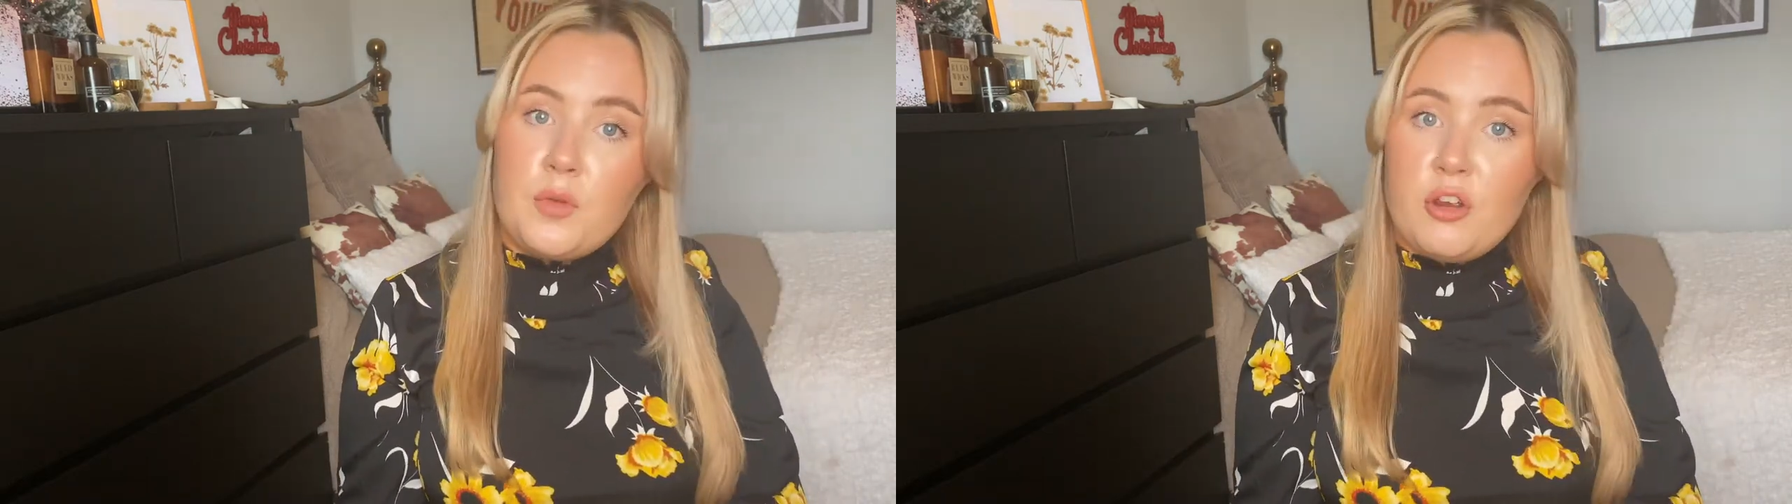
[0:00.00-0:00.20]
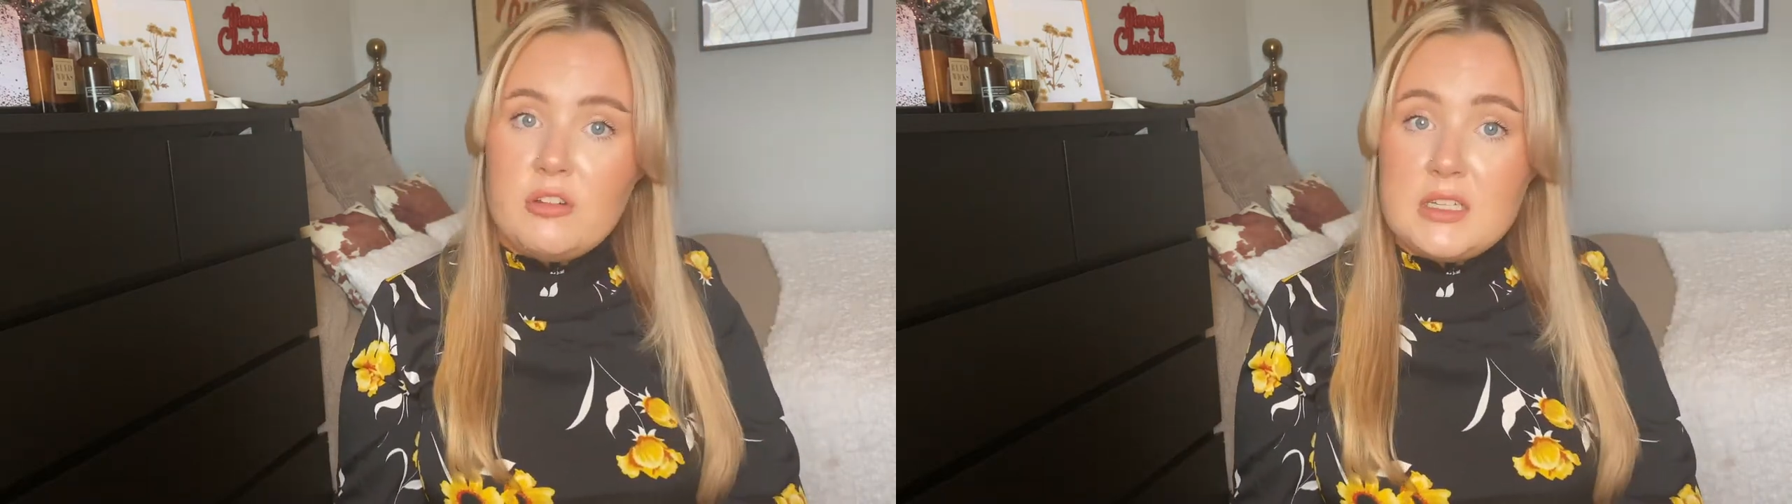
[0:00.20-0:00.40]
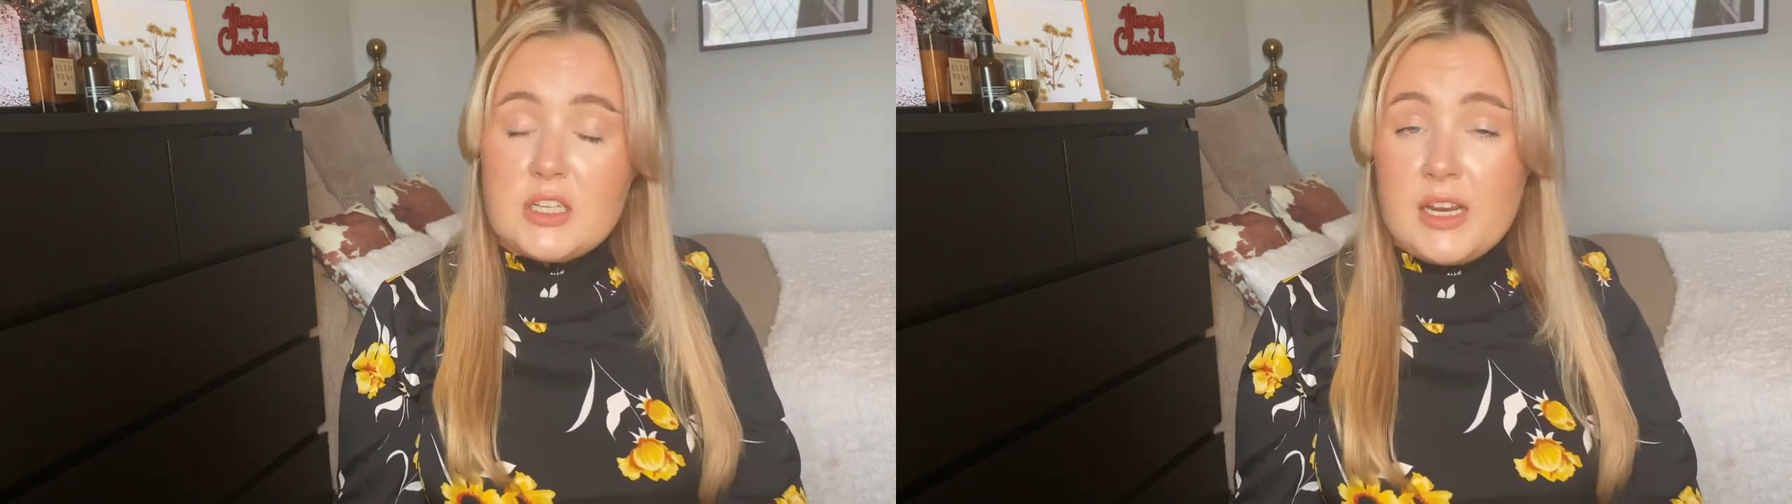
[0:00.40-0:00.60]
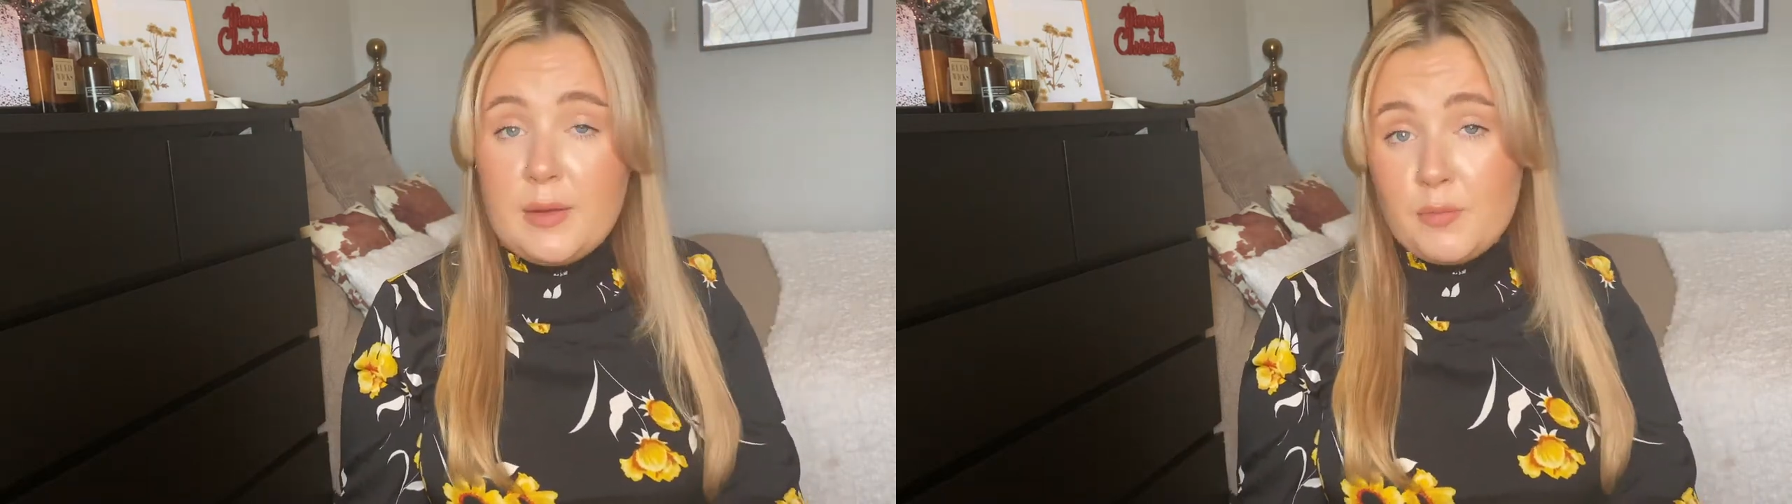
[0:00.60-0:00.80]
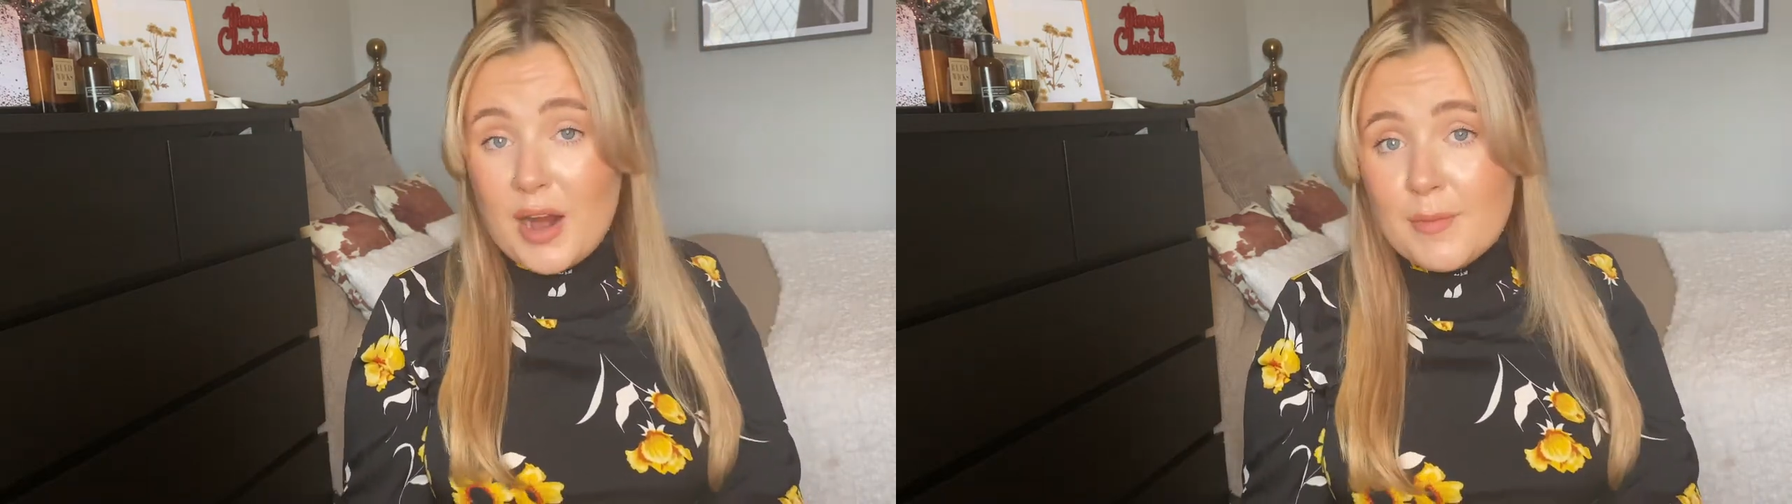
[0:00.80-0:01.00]
currently
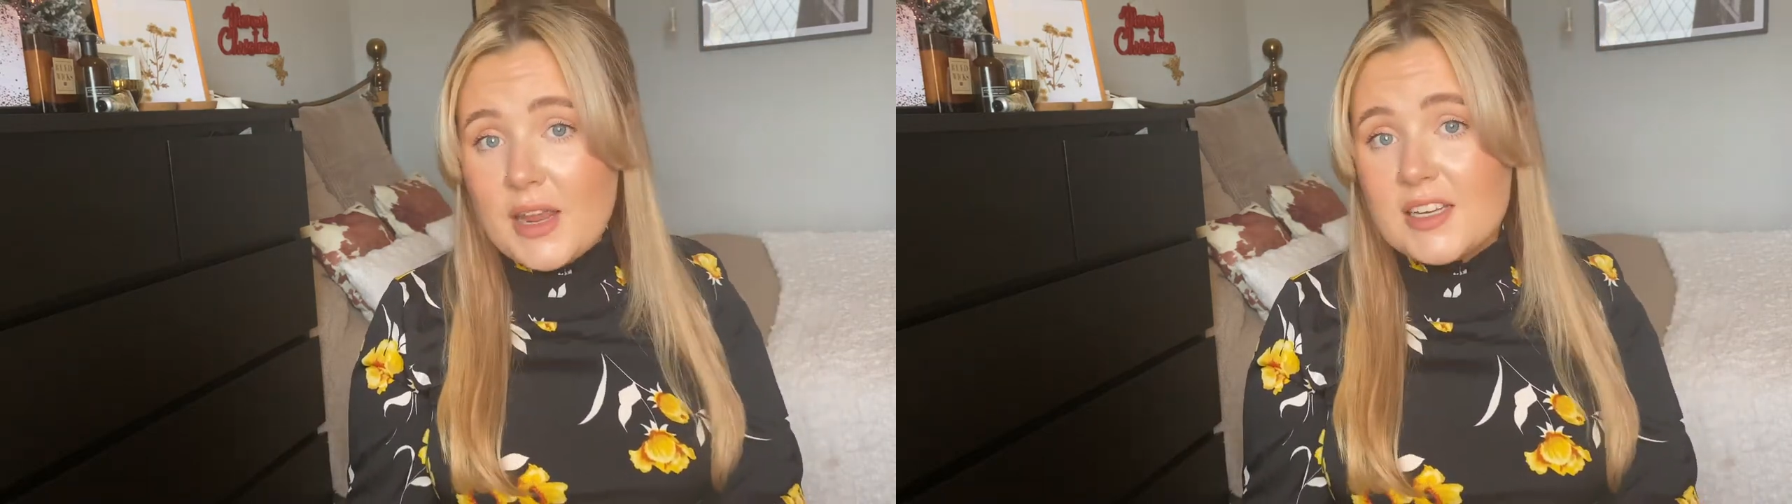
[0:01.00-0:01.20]
studying primary